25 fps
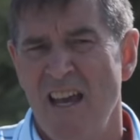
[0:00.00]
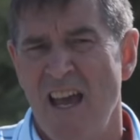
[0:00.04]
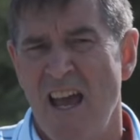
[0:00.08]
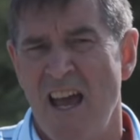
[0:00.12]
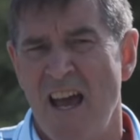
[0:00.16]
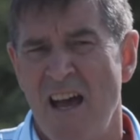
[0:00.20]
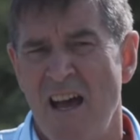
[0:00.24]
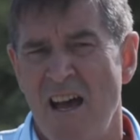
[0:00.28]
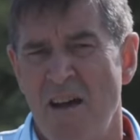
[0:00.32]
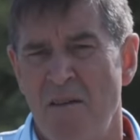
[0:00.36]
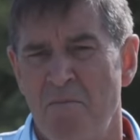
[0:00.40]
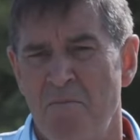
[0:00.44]

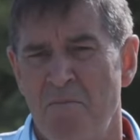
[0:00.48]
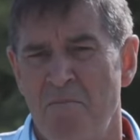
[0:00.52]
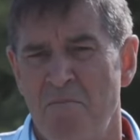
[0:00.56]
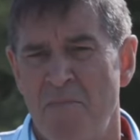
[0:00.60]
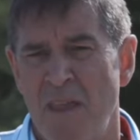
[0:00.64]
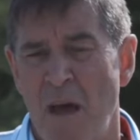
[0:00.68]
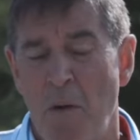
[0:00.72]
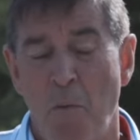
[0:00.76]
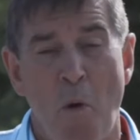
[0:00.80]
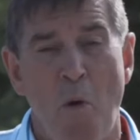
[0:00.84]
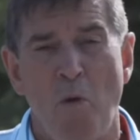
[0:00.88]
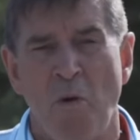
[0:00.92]
um,
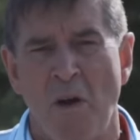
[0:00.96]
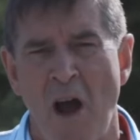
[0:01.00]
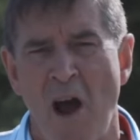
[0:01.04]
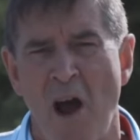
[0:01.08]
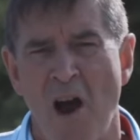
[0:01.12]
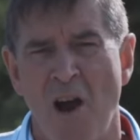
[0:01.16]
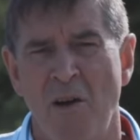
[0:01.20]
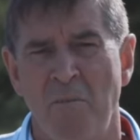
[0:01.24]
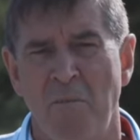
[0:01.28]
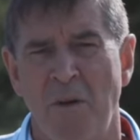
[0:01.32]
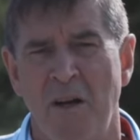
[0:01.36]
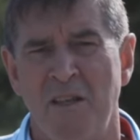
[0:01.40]
that won't
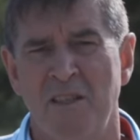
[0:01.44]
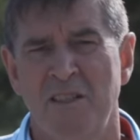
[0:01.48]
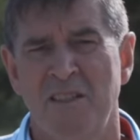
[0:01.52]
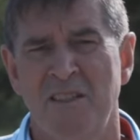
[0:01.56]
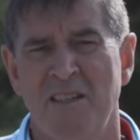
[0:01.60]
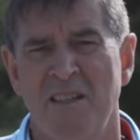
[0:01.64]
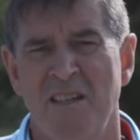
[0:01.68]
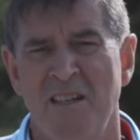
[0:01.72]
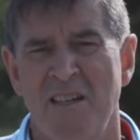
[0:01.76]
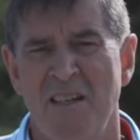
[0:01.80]
harm us.